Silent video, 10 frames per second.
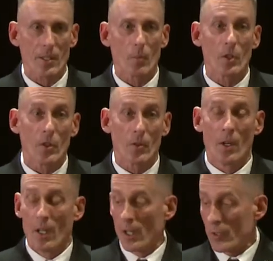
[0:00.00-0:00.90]
And when you
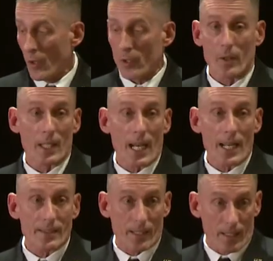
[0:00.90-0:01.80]
go to
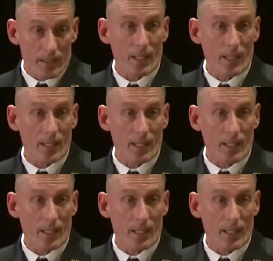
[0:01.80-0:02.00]
Alaska,